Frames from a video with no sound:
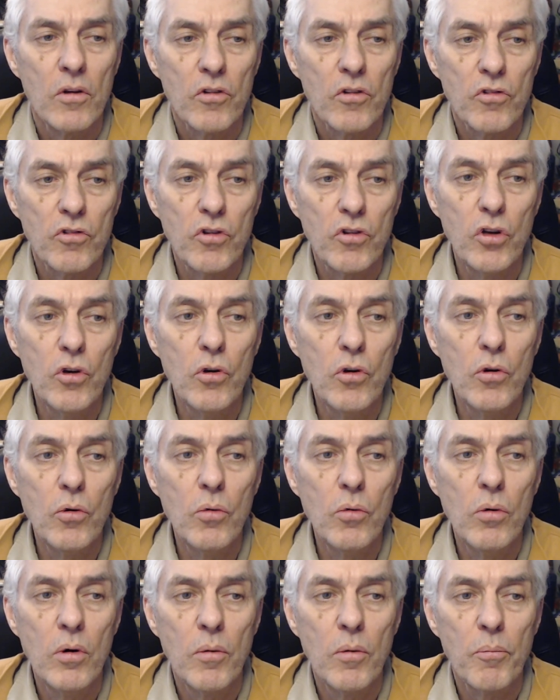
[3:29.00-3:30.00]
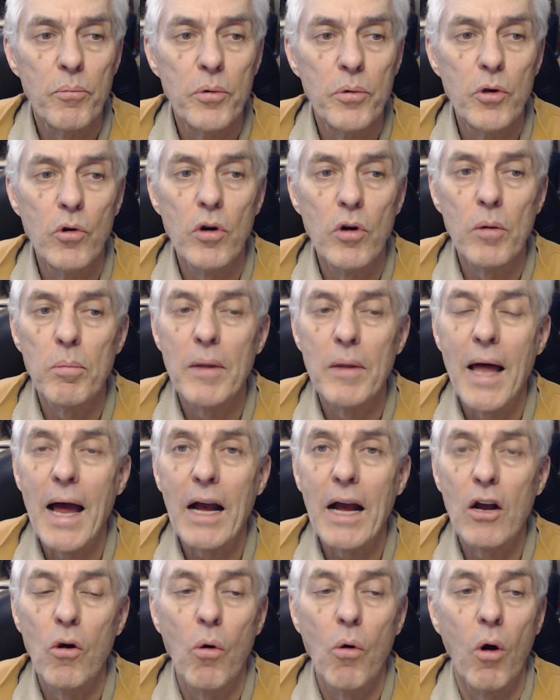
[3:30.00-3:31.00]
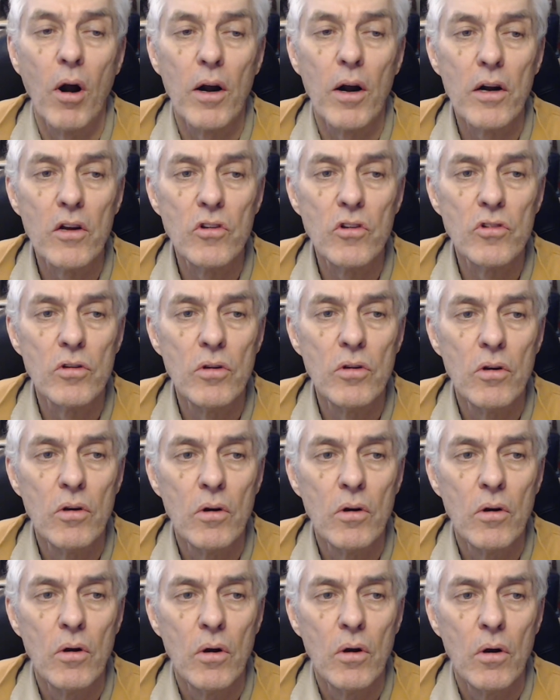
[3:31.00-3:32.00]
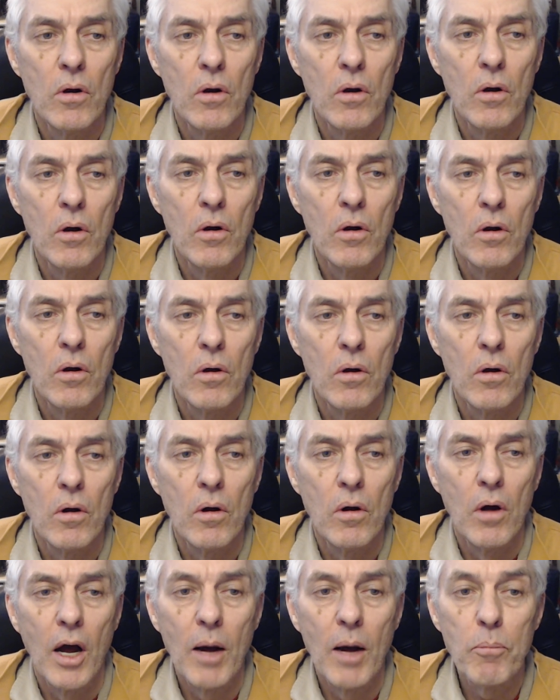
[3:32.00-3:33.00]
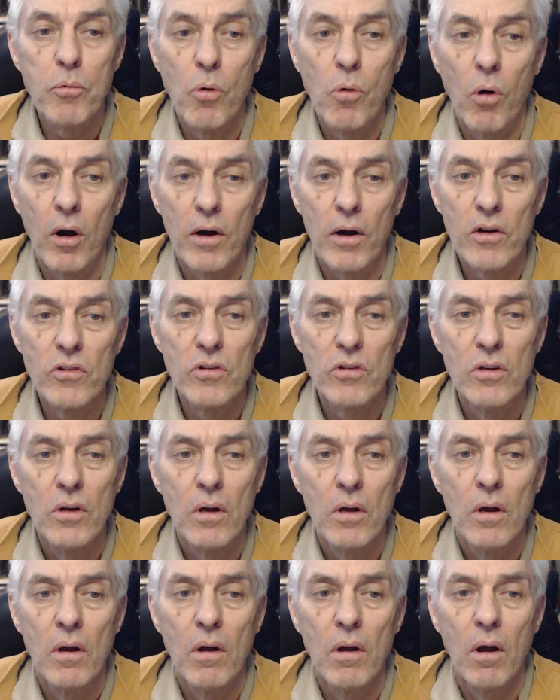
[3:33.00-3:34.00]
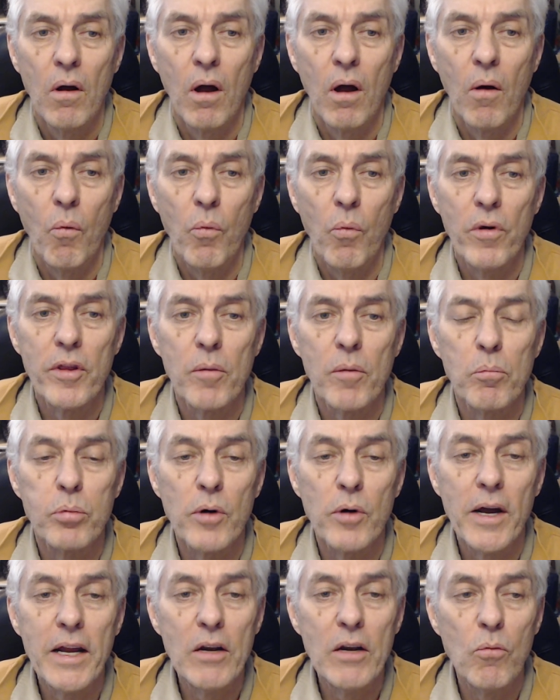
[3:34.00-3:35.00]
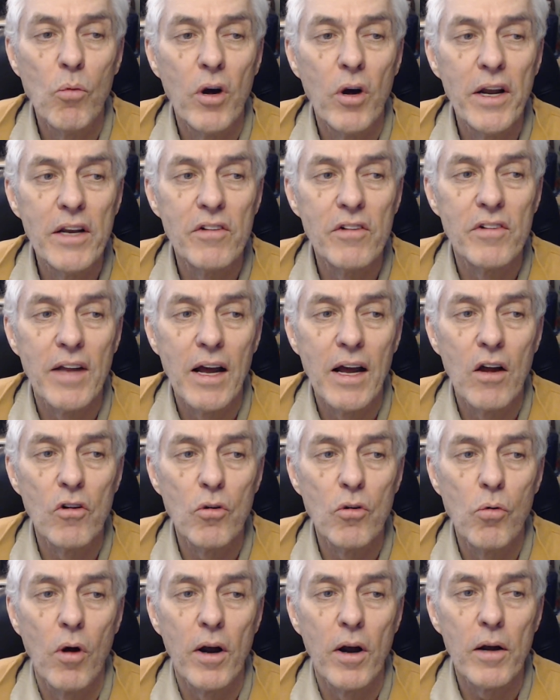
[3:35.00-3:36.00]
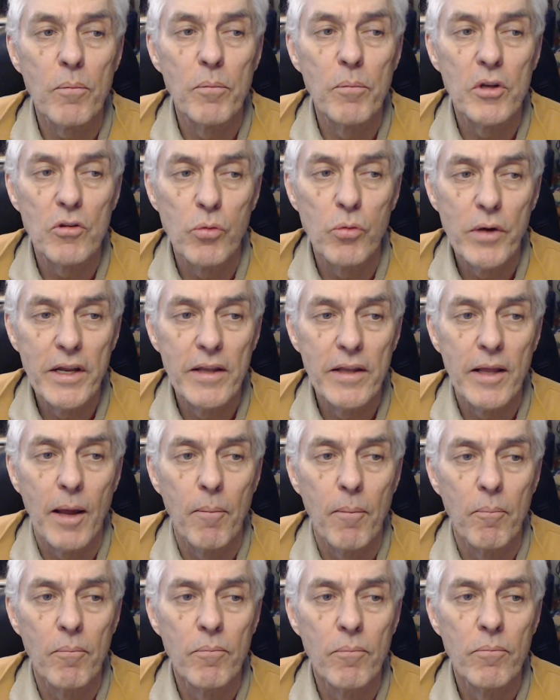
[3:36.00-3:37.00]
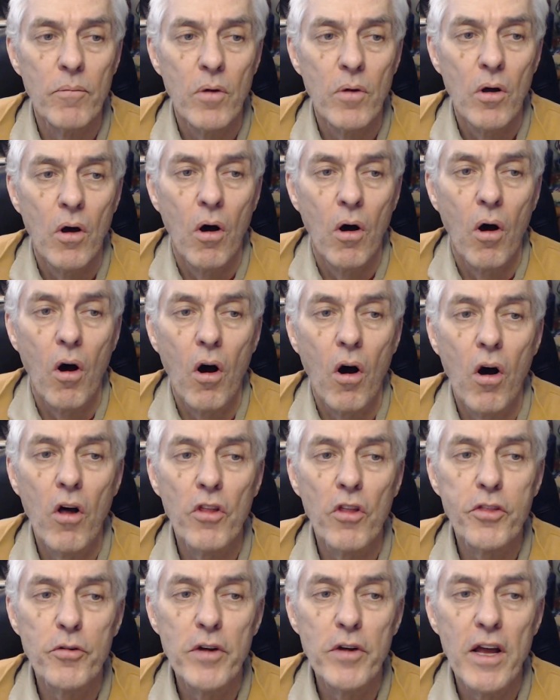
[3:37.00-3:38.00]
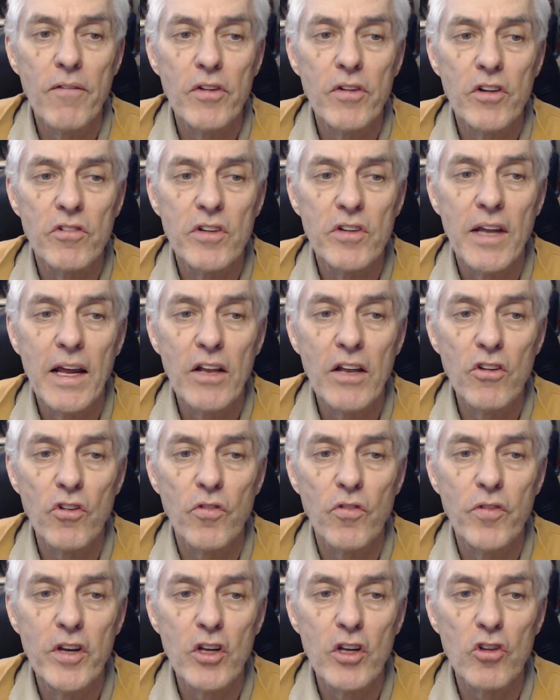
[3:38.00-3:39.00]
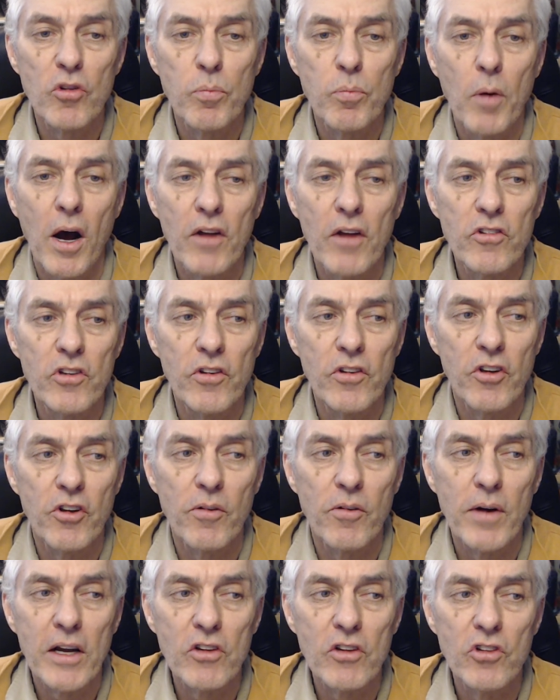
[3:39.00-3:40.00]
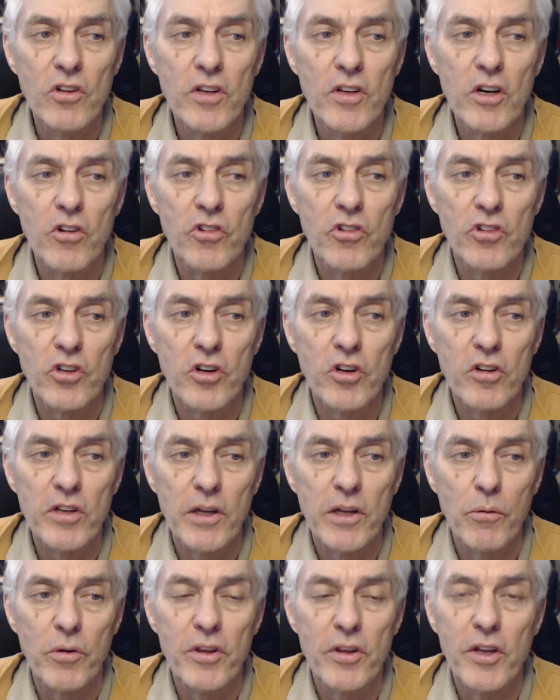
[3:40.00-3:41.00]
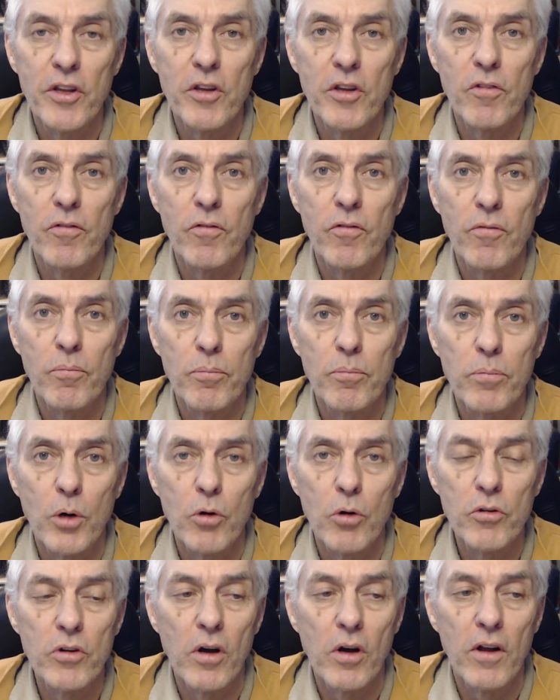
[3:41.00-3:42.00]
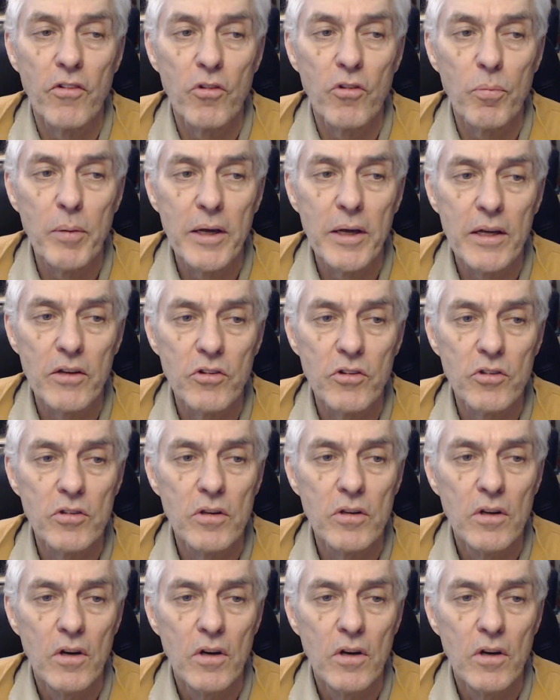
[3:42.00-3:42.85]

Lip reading: two pure black quarks, up quarks, with a bright white down quark between them. All three have intense field spots in the direction they are circling within the proton space.